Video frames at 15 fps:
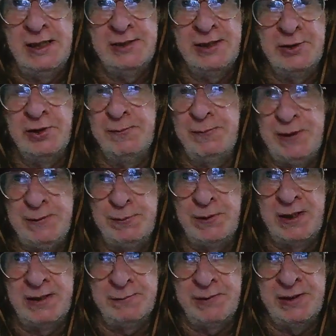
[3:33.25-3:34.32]
And then other
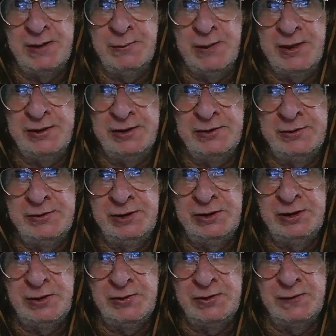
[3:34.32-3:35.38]
people like me, where
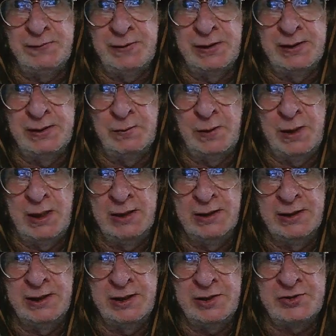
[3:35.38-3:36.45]
they'd used it for a little
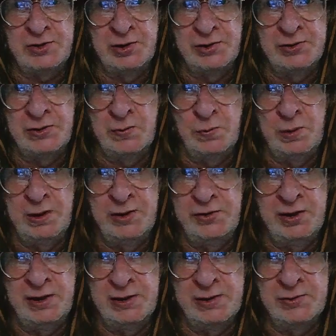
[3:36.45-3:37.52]
while and then it started doing
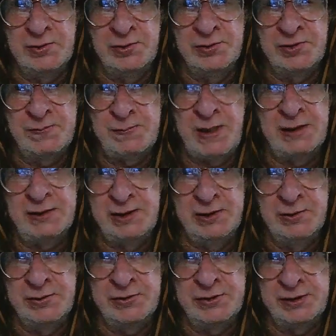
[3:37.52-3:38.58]
weird things, or just packed
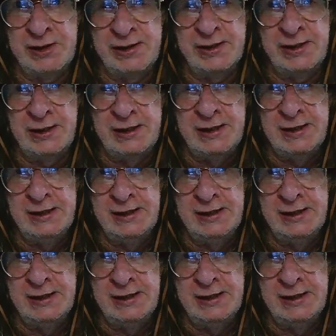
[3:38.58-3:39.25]
in altogether.